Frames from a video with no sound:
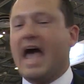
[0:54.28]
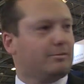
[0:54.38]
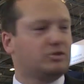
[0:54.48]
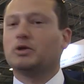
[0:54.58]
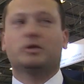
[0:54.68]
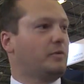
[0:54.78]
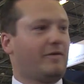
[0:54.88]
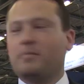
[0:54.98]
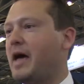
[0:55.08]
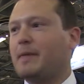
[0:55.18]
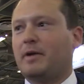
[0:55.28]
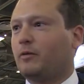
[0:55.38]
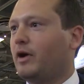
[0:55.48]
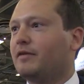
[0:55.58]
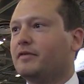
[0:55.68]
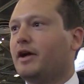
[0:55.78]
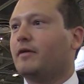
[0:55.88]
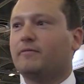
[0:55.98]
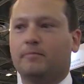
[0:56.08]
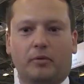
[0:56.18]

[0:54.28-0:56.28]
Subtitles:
Absolutely. We have a backpack right over there.